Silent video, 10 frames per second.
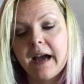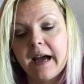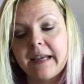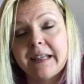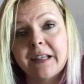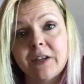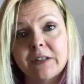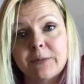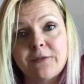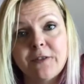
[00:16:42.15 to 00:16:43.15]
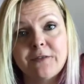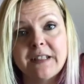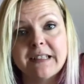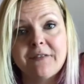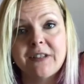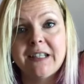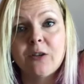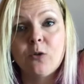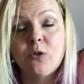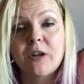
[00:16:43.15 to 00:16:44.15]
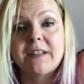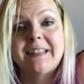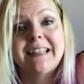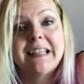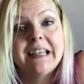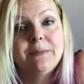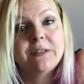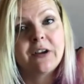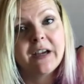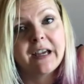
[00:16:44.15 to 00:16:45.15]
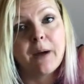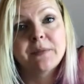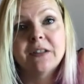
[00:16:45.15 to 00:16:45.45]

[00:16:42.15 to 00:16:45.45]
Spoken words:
and it goes up to £57 in August, and it keeps going up.